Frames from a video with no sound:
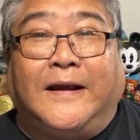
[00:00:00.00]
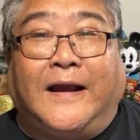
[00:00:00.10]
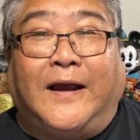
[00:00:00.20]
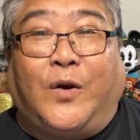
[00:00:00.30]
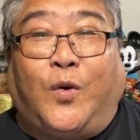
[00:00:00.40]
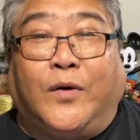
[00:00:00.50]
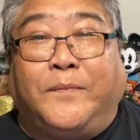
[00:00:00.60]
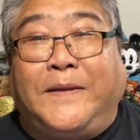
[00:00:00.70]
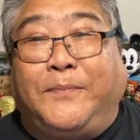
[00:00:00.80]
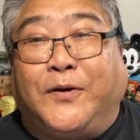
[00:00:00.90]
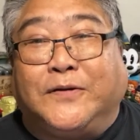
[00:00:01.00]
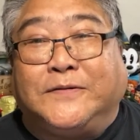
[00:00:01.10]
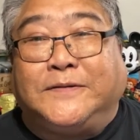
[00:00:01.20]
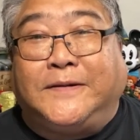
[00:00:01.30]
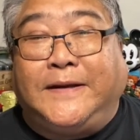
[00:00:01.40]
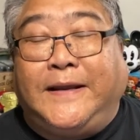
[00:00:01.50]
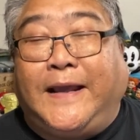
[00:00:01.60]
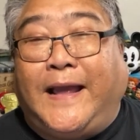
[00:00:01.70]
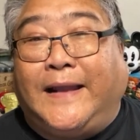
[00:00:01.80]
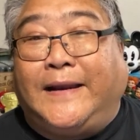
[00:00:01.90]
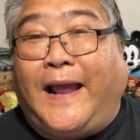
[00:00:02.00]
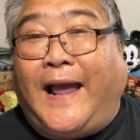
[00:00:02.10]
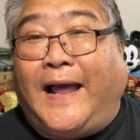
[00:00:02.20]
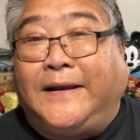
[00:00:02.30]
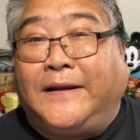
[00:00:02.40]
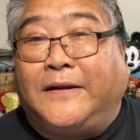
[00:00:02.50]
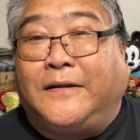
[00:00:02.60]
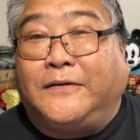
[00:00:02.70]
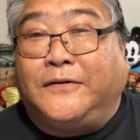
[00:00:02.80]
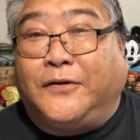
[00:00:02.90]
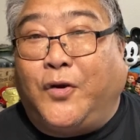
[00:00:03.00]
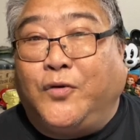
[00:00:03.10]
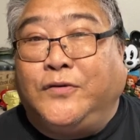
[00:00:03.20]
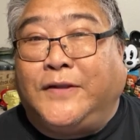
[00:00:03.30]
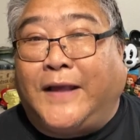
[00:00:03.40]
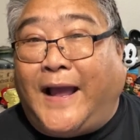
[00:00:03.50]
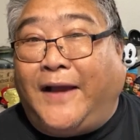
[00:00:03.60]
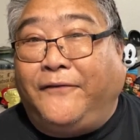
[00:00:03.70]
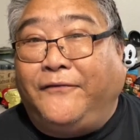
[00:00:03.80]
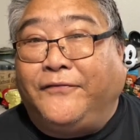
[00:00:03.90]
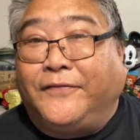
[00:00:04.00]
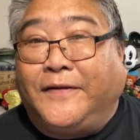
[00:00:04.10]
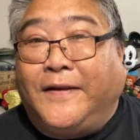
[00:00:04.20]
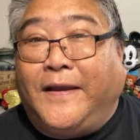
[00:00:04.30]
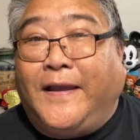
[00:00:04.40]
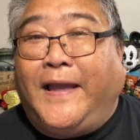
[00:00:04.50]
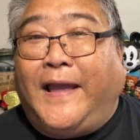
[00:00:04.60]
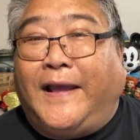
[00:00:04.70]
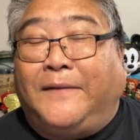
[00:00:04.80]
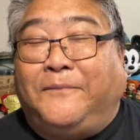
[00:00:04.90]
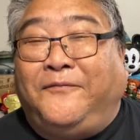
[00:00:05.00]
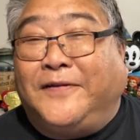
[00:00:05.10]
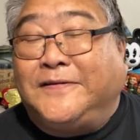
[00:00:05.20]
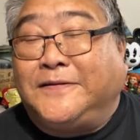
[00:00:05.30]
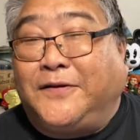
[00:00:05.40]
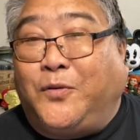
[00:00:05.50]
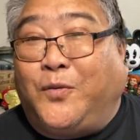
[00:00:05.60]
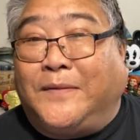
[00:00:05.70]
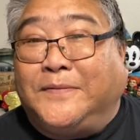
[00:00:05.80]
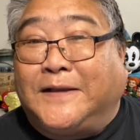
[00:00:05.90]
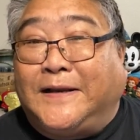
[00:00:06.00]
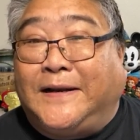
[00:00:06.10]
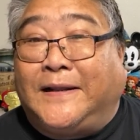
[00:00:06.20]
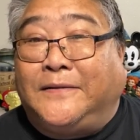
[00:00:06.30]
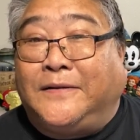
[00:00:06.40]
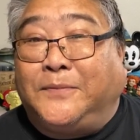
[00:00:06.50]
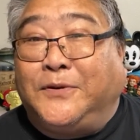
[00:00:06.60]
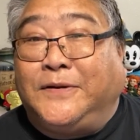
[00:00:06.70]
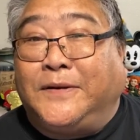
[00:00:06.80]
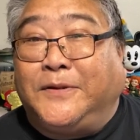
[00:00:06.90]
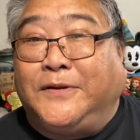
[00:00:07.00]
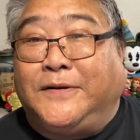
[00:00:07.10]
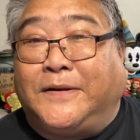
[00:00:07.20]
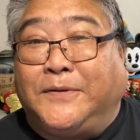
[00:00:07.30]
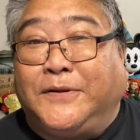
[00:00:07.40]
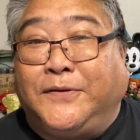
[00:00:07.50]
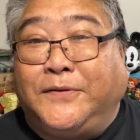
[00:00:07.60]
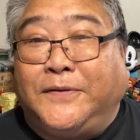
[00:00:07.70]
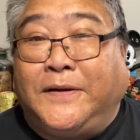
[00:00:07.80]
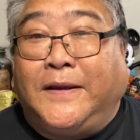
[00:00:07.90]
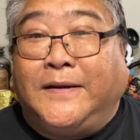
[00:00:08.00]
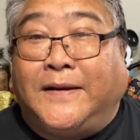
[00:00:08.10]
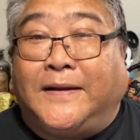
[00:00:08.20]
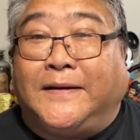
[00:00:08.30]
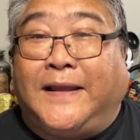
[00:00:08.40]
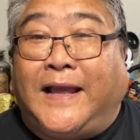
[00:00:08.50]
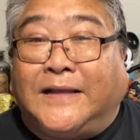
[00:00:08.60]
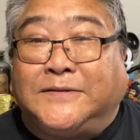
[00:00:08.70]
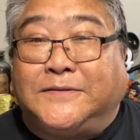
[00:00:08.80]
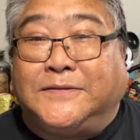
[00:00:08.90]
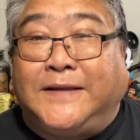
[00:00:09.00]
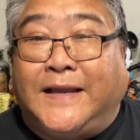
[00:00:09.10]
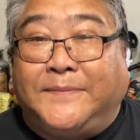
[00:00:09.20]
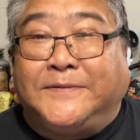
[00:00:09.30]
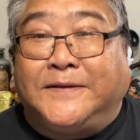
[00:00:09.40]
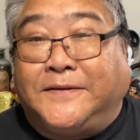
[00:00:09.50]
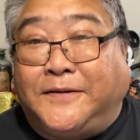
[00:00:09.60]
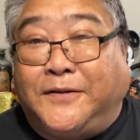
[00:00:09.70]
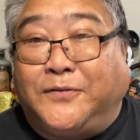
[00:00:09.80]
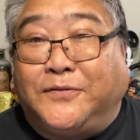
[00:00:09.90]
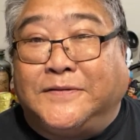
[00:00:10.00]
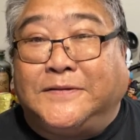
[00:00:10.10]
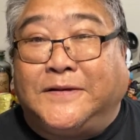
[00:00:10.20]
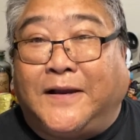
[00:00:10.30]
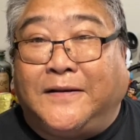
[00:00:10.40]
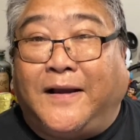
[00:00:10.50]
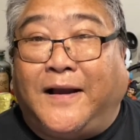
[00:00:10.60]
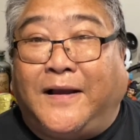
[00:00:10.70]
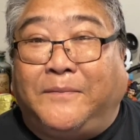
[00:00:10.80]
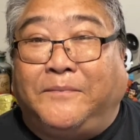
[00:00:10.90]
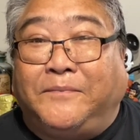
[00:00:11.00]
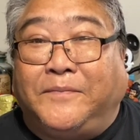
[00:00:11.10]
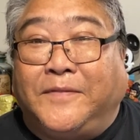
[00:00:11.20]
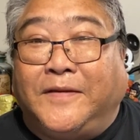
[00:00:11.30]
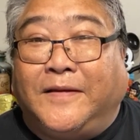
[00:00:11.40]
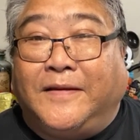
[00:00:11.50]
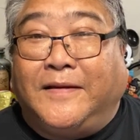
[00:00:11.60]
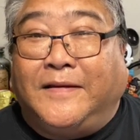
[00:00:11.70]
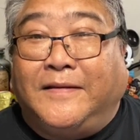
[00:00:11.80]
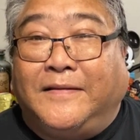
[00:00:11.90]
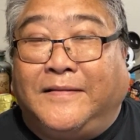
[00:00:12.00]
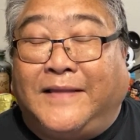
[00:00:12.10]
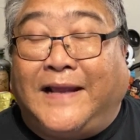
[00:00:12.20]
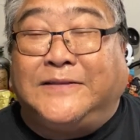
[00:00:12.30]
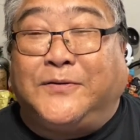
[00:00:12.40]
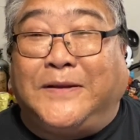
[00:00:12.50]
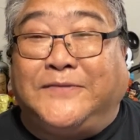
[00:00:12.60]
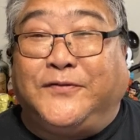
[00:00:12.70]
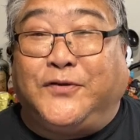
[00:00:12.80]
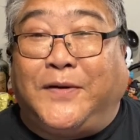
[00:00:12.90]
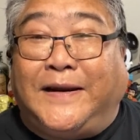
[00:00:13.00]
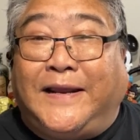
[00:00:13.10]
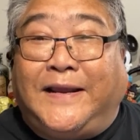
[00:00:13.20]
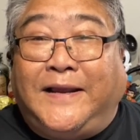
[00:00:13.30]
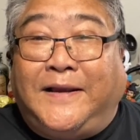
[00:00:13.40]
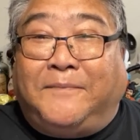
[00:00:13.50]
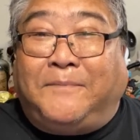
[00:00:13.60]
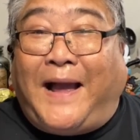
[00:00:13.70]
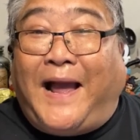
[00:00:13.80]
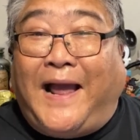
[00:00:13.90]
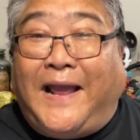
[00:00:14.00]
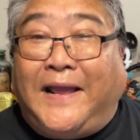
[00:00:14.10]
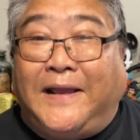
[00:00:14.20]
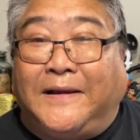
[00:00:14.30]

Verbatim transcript: uh, or me personally at, at Lojav, and visit our website at w w w dot castles capes and clones dot com. Thanks so much for joining. Bye!